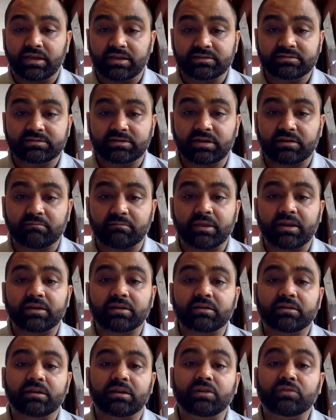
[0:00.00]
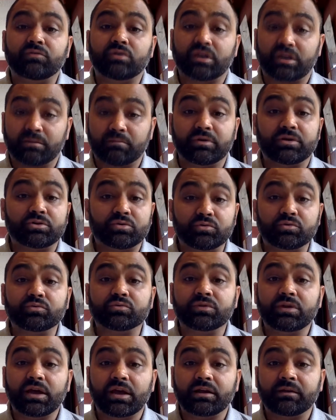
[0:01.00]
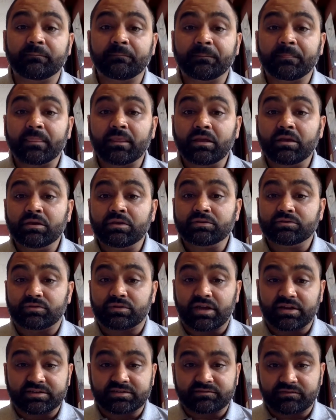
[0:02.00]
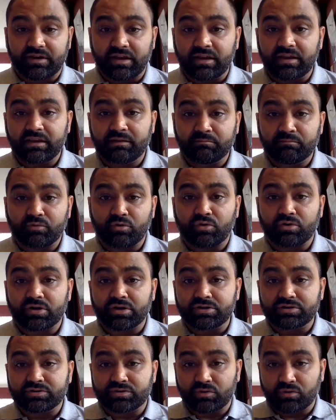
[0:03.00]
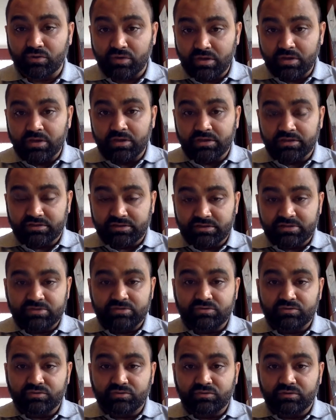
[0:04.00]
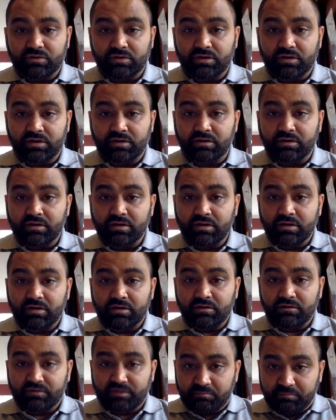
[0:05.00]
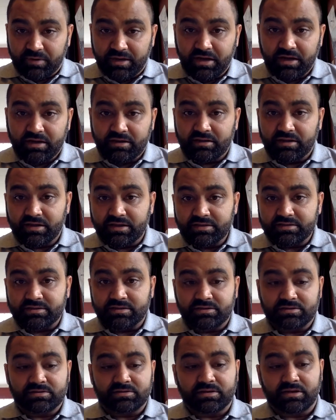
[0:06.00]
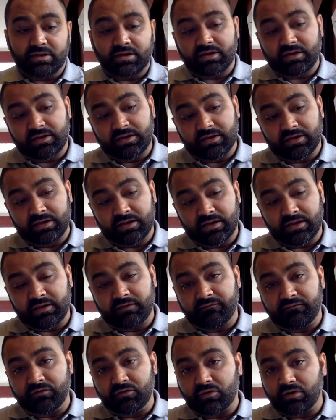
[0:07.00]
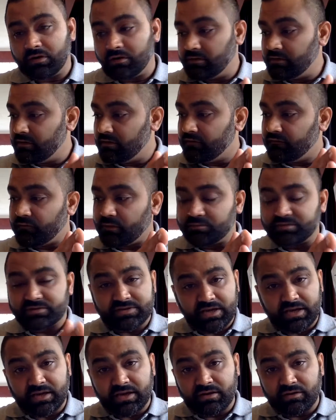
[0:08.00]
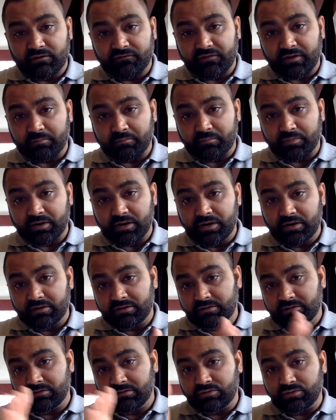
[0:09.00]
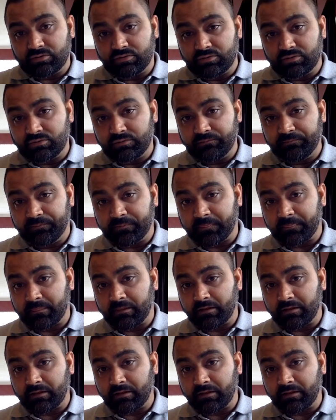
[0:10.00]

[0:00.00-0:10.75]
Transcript: things get better and you are able to do that. So that's really important. So just to repeat this, if you are from 2nd of April to